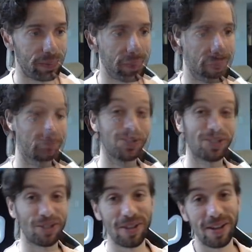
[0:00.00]
That brings
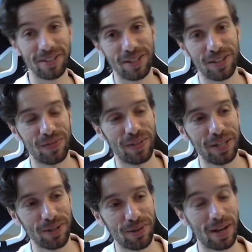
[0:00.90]
us to the end of this
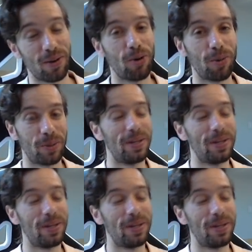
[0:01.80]
video. I hope